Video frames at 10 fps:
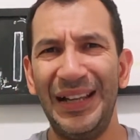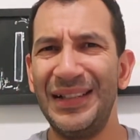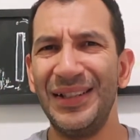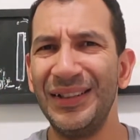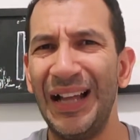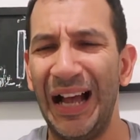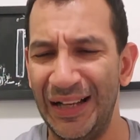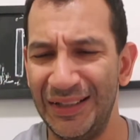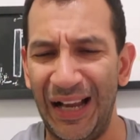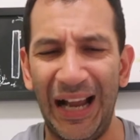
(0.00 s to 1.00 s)
It's a
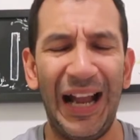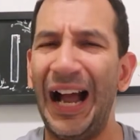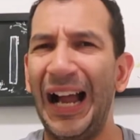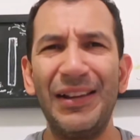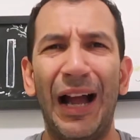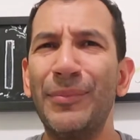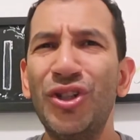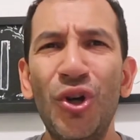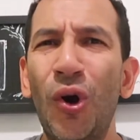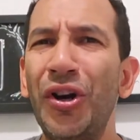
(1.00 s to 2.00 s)
lot. I'm
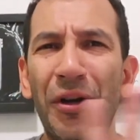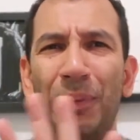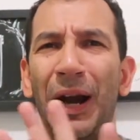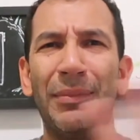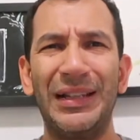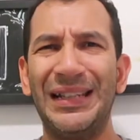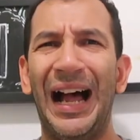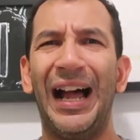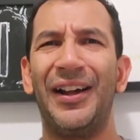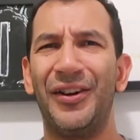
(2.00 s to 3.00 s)
sure you're probably
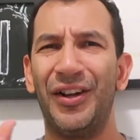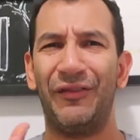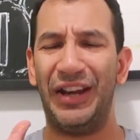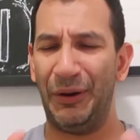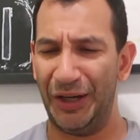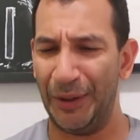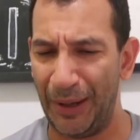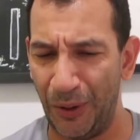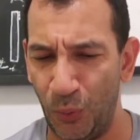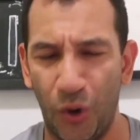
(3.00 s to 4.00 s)
tired of hearing
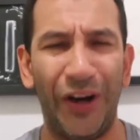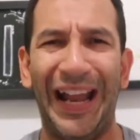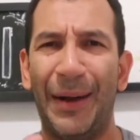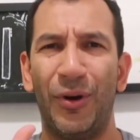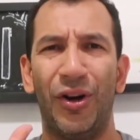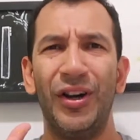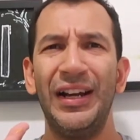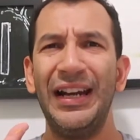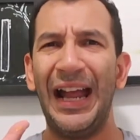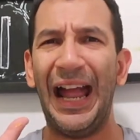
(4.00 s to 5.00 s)
about Warhammer
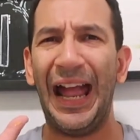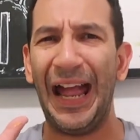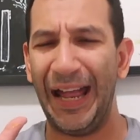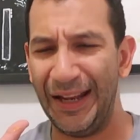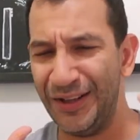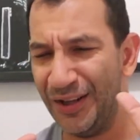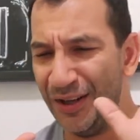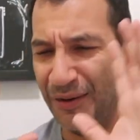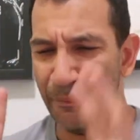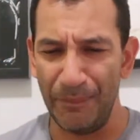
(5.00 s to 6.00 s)
and
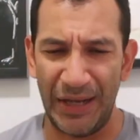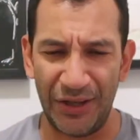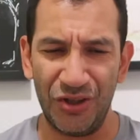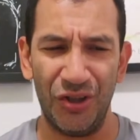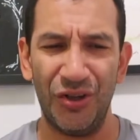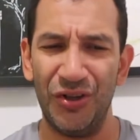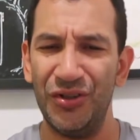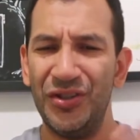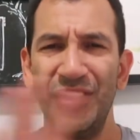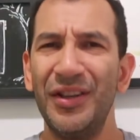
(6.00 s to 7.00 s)

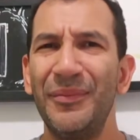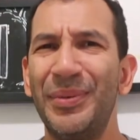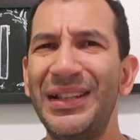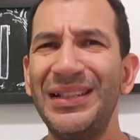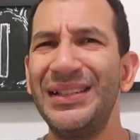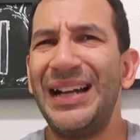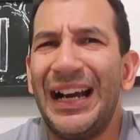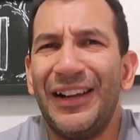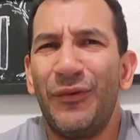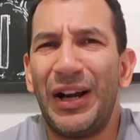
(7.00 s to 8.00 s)
miniatures, but this is
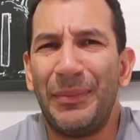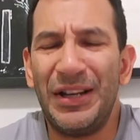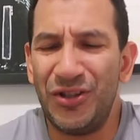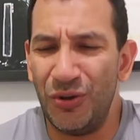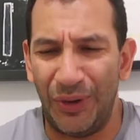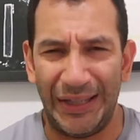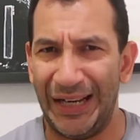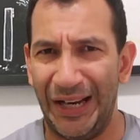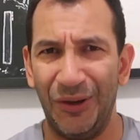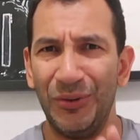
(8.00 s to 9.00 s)
kind of what I'm into right
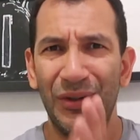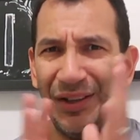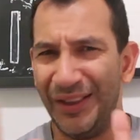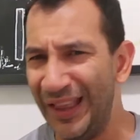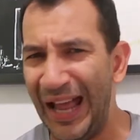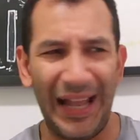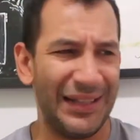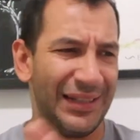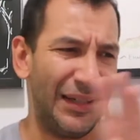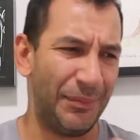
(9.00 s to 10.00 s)
now.
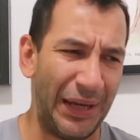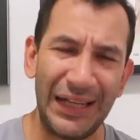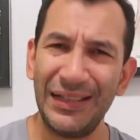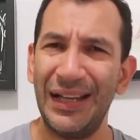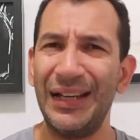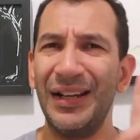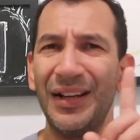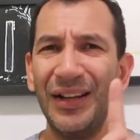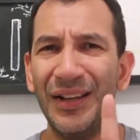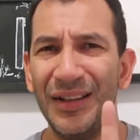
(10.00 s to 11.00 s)
That and
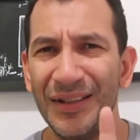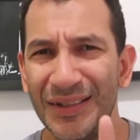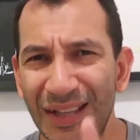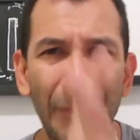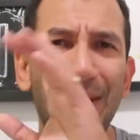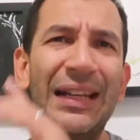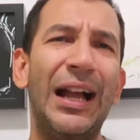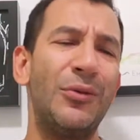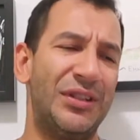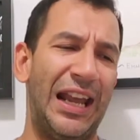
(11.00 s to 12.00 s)
painting. Something
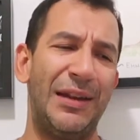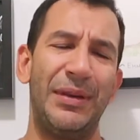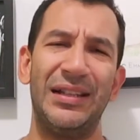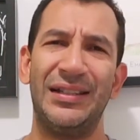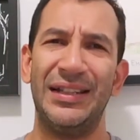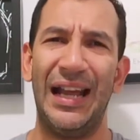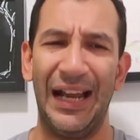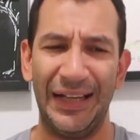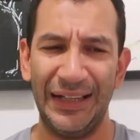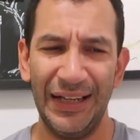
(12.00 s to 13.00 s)
else came in
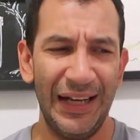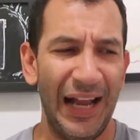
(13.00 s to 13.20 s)
today.